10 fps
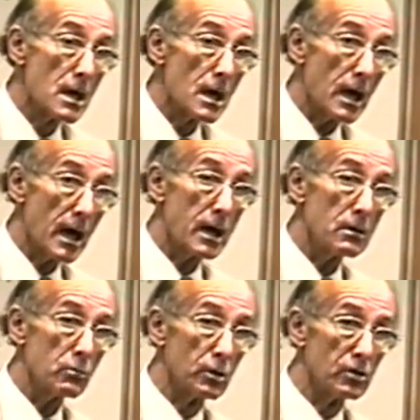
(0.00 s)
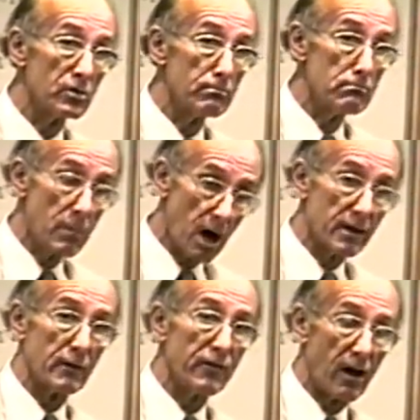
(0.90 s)
And was
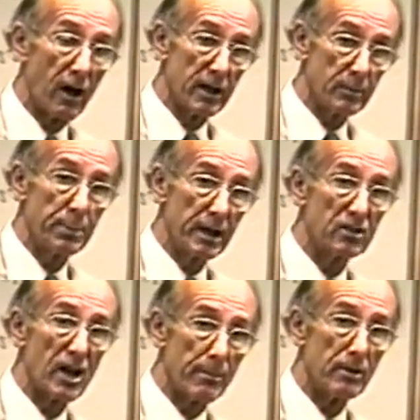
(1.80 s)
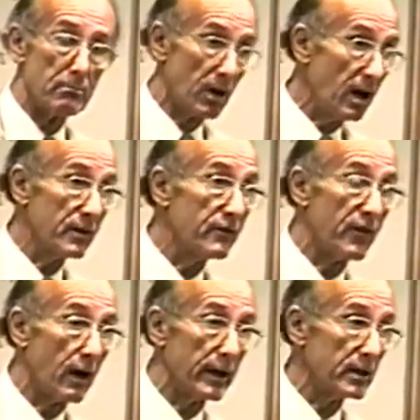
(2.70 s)
modified, picked up and
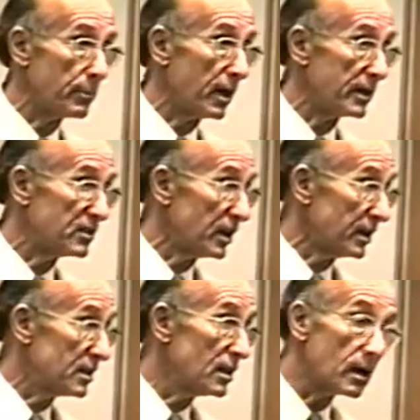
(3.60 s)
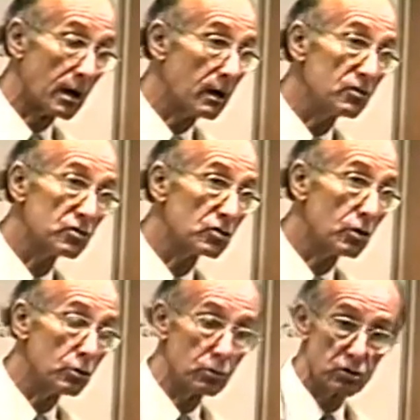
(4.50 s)
modified by Descartes,
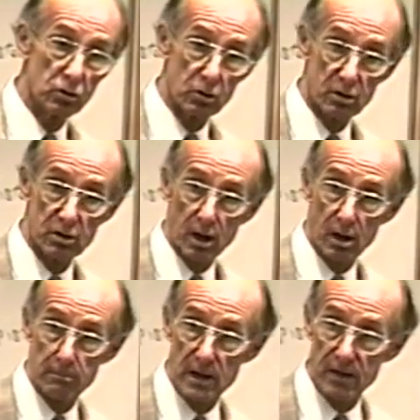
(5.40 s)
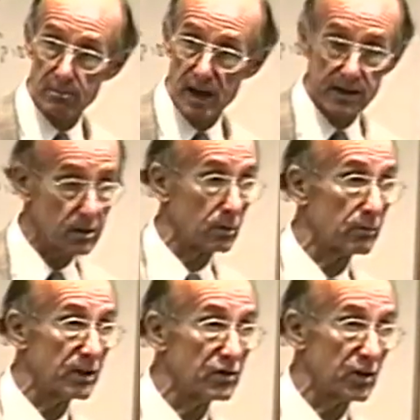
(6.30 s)
who took mathematical
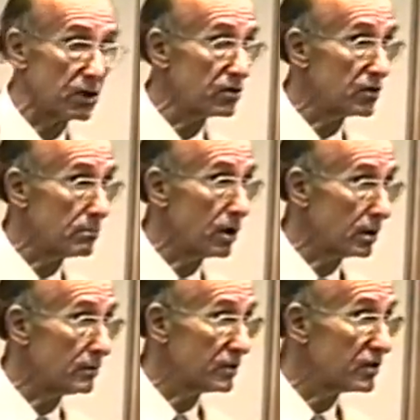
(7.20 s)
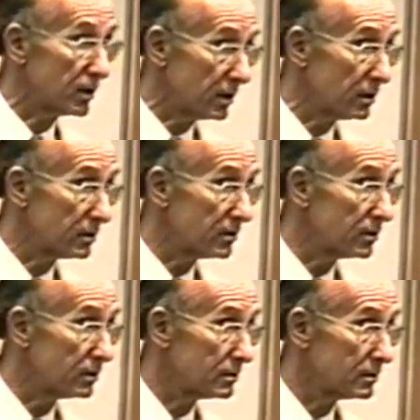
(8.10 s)
reasoning as the model for science.
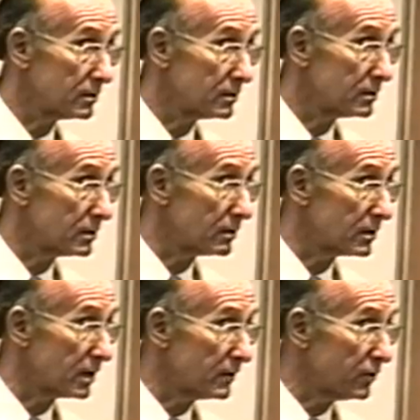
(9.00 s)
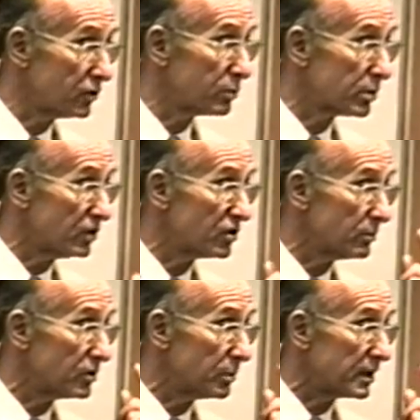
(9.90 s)
Okay, the first
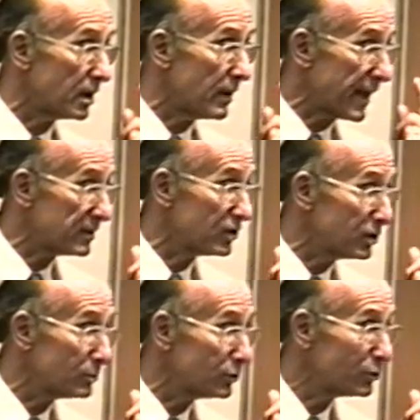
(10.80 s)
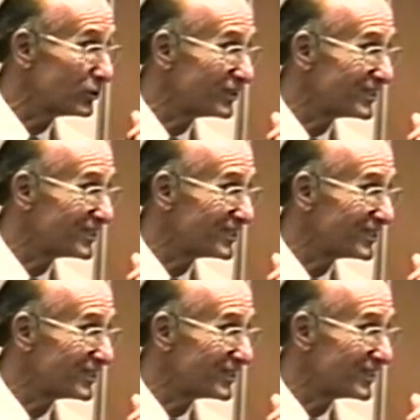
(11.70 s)
principles become axioms,
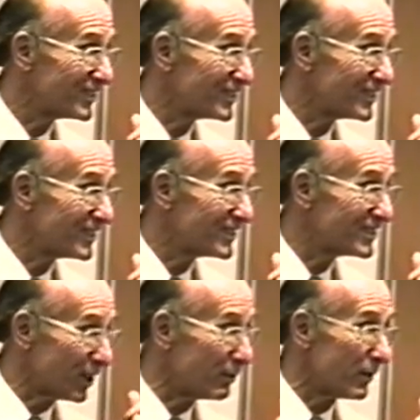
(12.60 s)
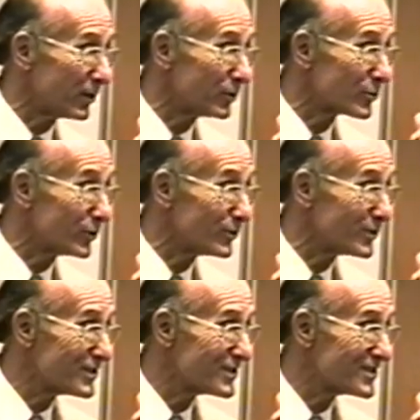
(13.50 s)
self-evident
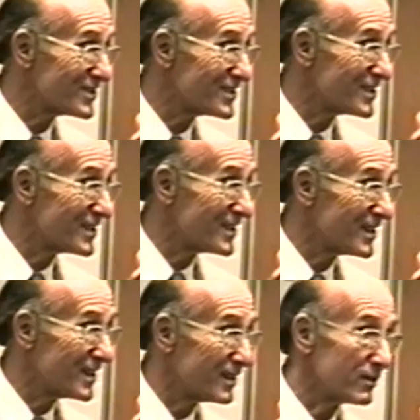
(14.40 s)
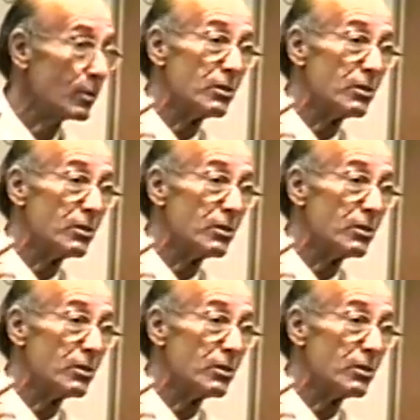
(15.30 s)
truths, from